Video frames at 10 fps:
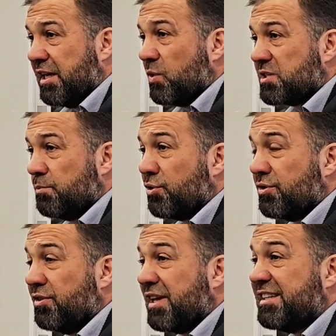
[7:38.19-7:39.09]
He was born
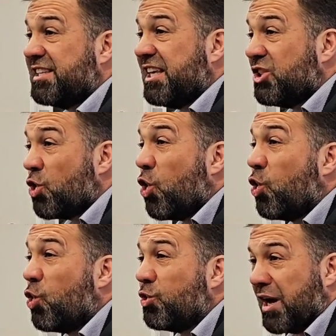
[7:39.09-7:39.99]
in nineteen
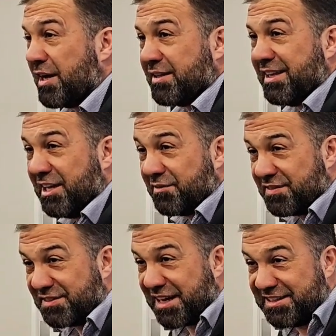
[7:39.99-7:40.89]
oh nine. He
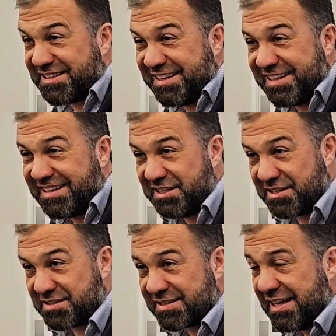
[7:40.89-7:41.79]
lived ninety
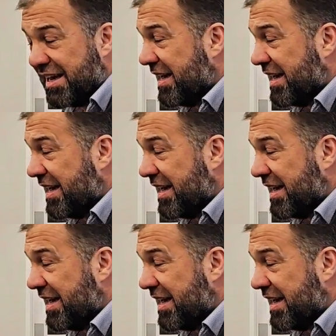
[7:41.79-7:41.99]
years.